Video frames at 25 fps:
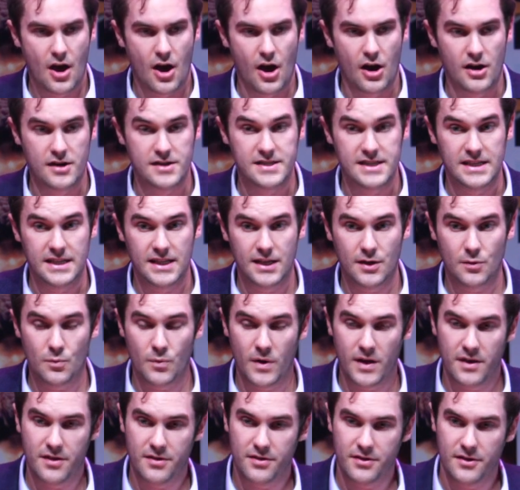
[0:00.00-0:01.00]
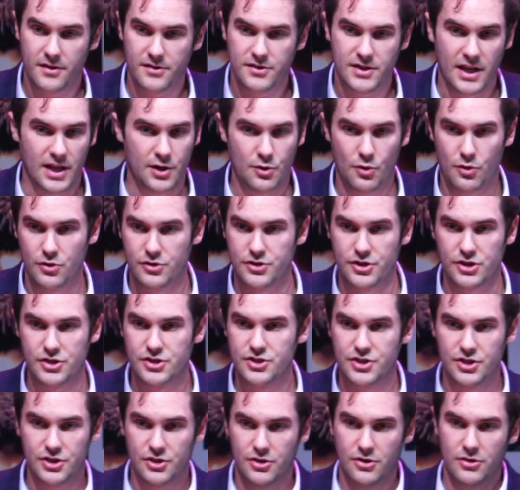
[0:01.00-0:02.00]
are dealing with in order
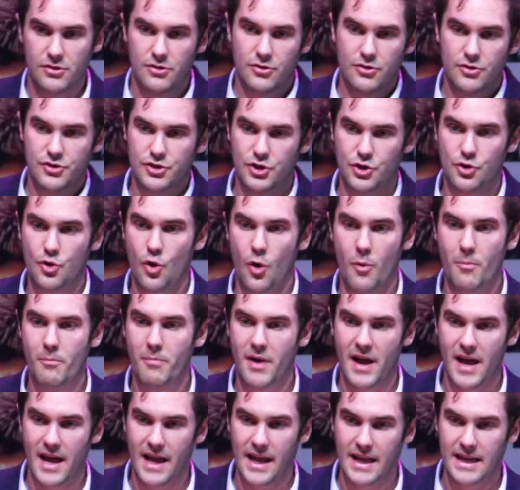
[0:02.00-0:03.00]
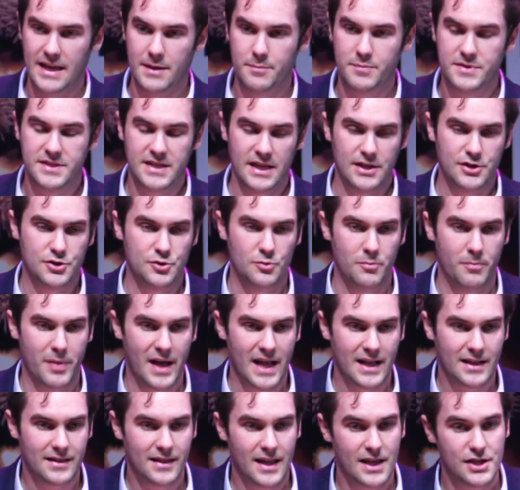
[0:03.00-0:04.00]
to combat any potential
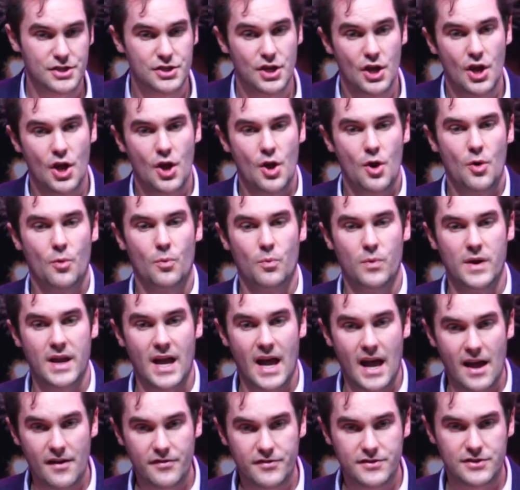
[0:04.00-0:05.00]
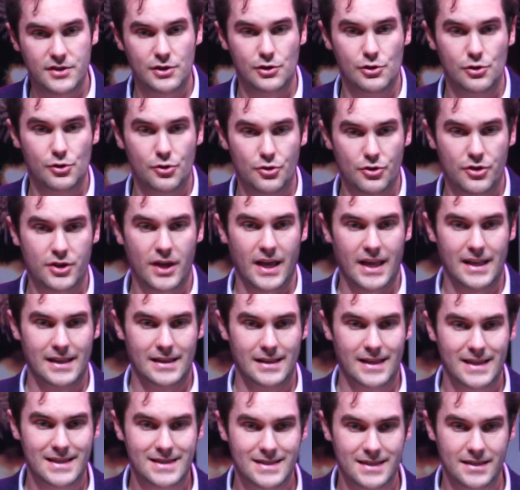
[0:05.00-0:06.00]
backlash. We have to look
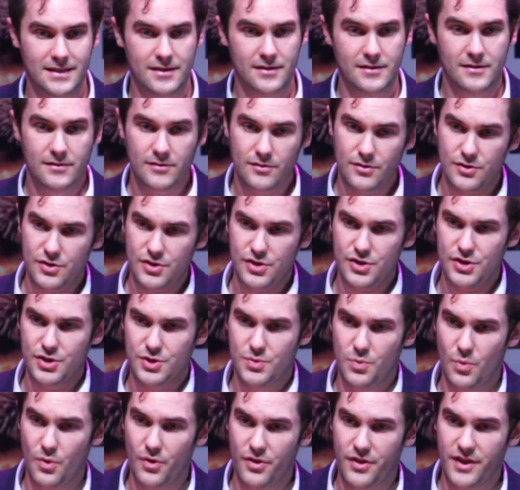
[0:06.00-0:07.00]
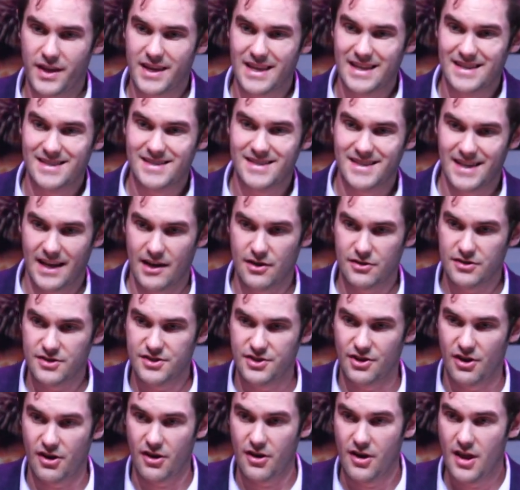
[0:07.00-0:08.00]
and listen to what the
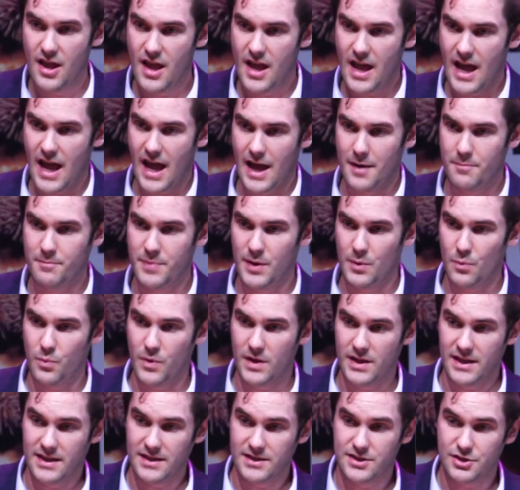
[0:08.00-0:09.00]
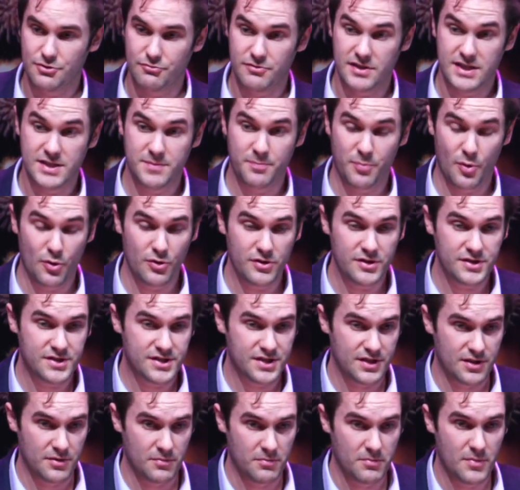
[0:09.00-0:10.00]
concerns are and be willing to respond
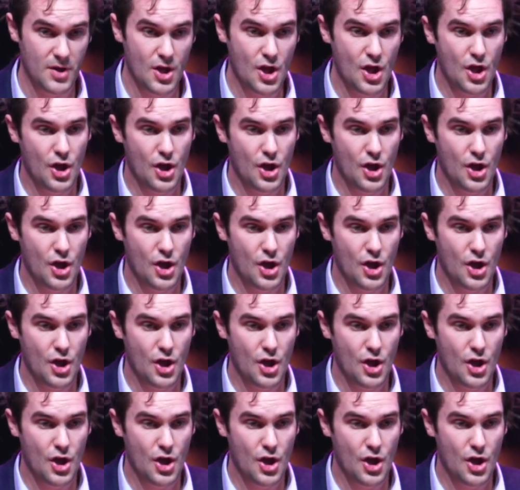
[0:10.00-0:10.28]
to them,